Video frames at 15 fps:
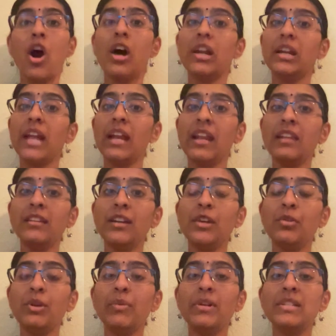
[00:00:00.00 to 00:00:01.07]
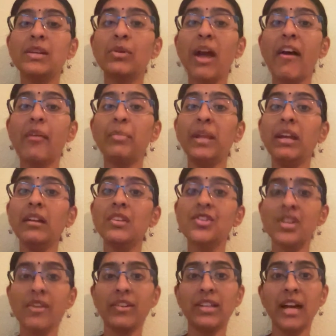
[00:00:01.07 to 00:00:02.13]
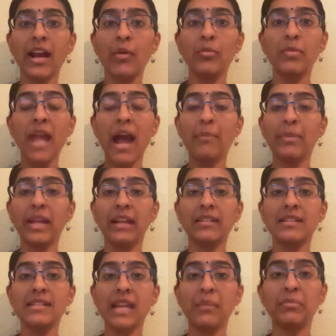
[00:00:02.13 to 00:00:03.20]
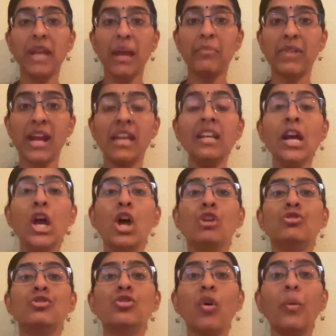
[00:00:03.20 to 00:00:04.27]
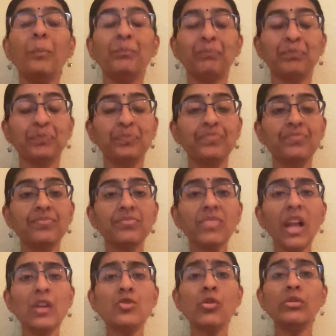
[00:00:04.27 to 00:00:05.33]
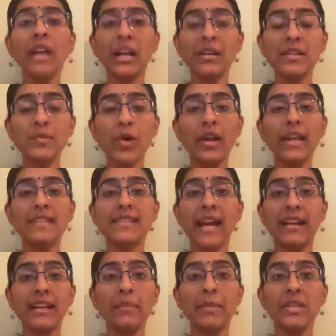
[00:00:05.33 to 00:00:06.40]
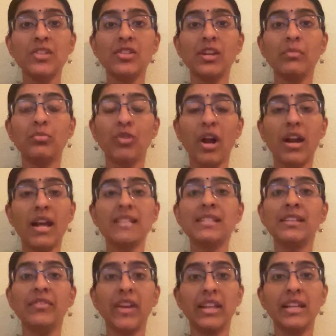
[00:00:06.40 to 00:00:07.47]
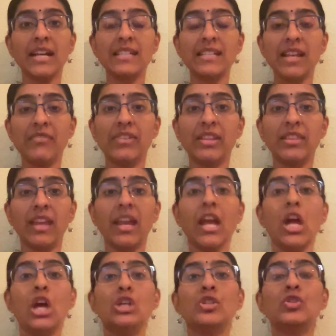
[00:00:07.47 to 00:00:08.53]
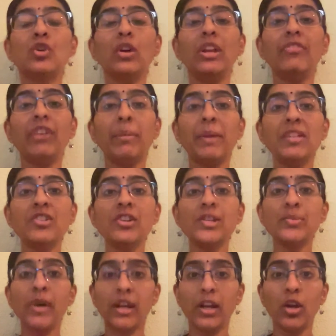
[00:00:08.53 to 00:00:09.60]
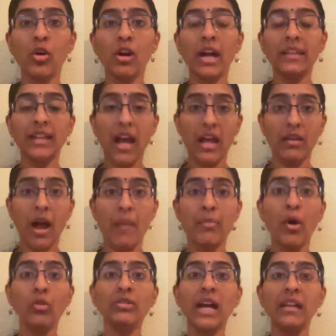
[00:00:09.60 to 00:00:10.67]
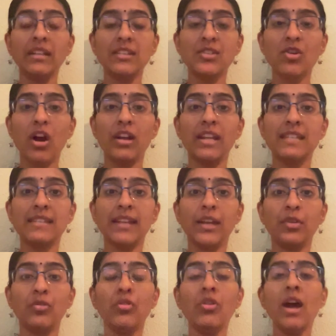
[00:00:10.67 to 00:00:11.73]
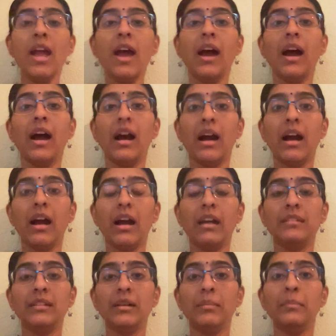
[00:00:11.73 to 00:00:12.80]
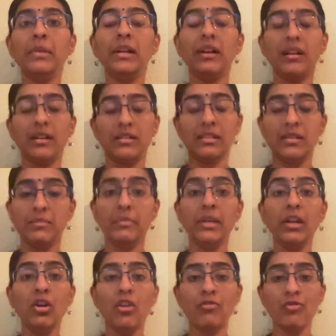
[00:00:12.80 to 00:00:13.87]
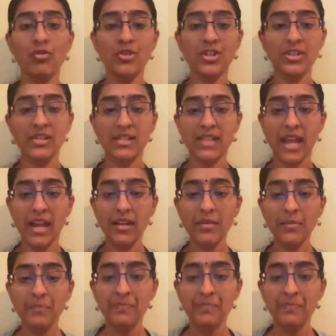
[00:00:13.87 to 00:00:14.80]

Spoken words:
or in any other universe they would have happening Krishna Avadara would be happening at the same time, right? So that is what exactly mentioned in Puranas and Vedas and everything. So if I mention Swargaloka, above that it's called as like the milk of ocean is there.